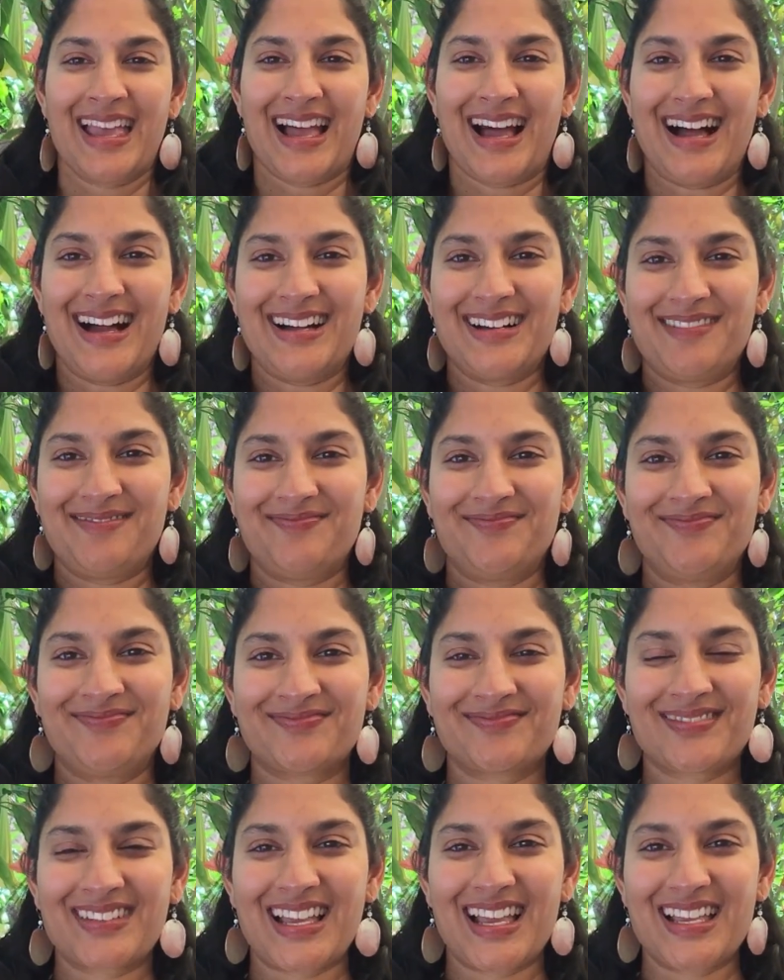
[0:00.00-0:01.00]
And
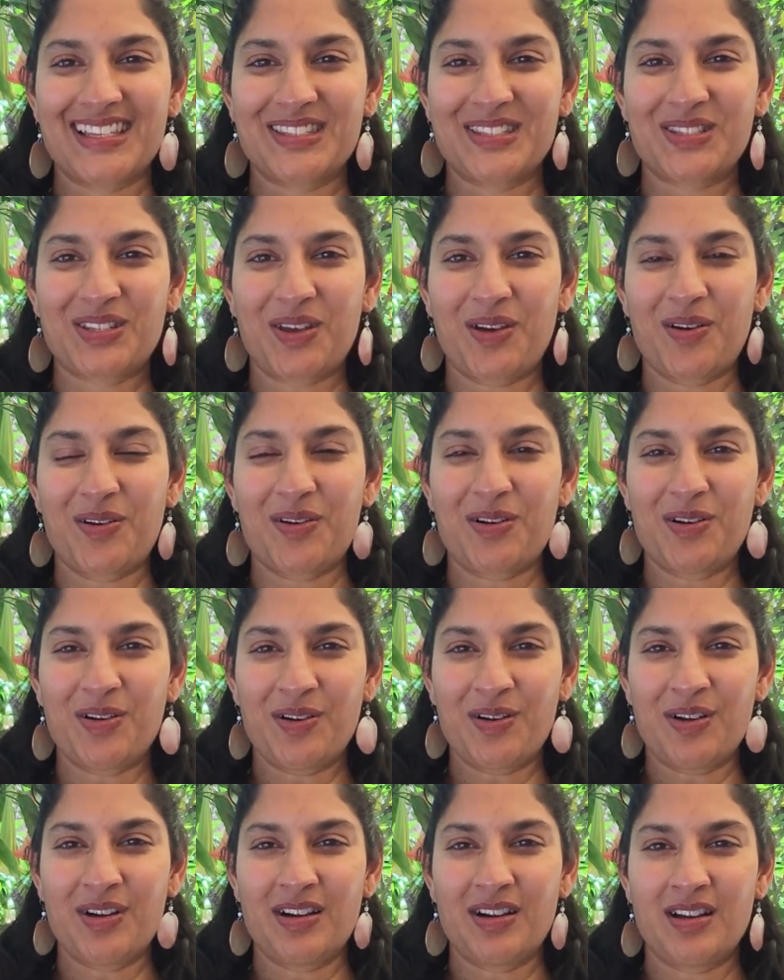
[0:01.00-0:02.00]

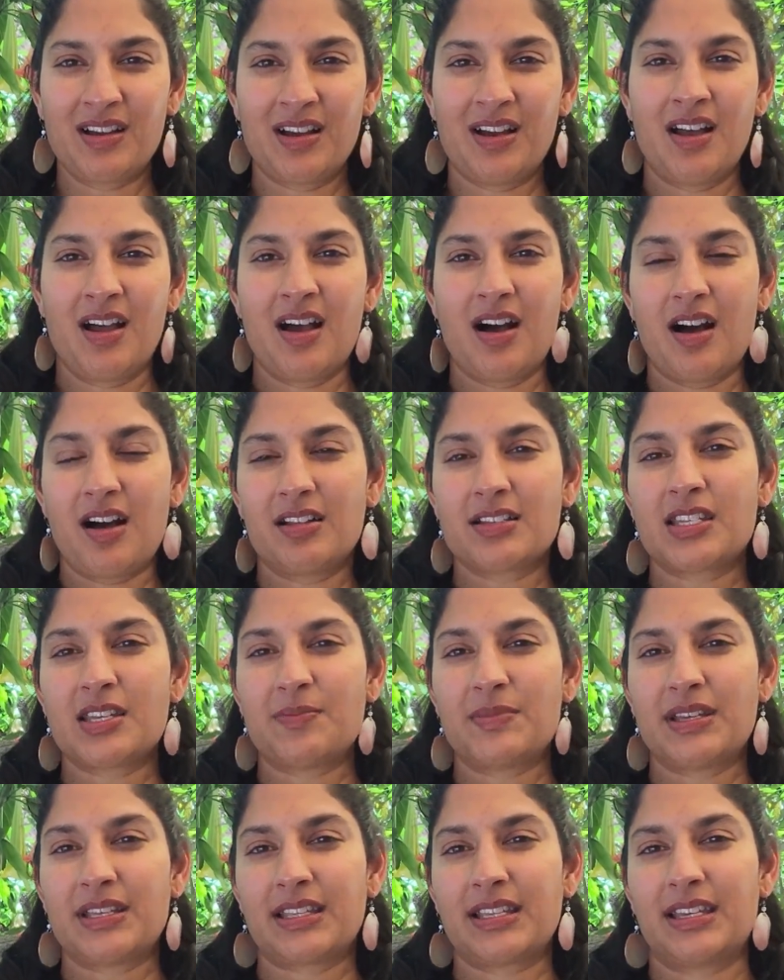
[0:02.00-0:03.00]
so
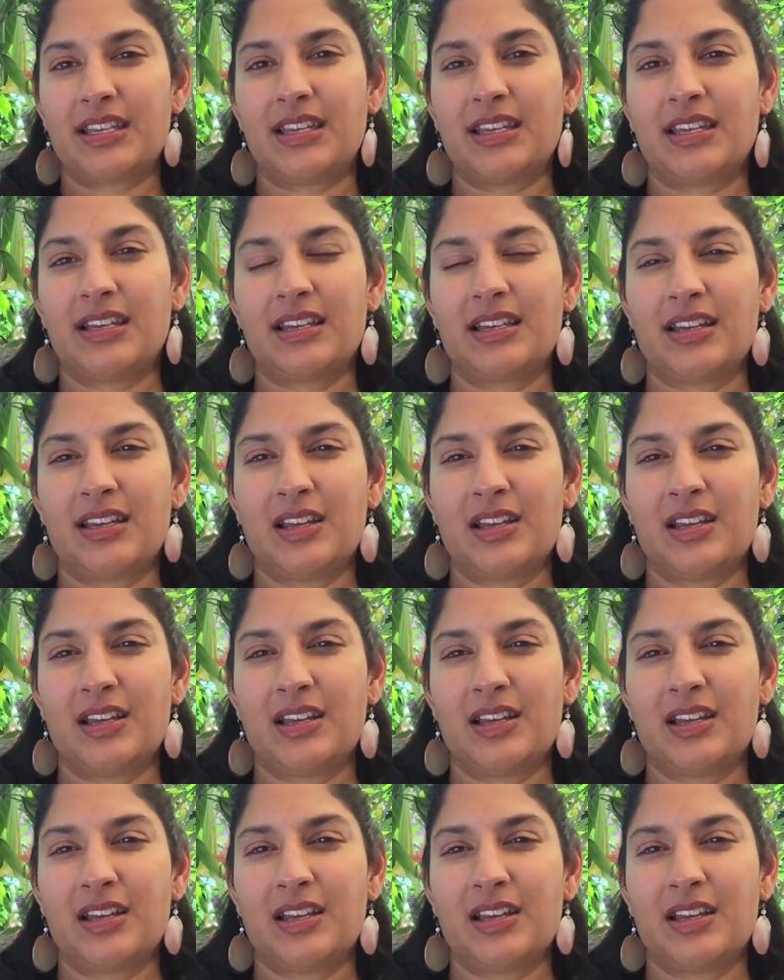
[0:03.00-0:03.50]
ultimately,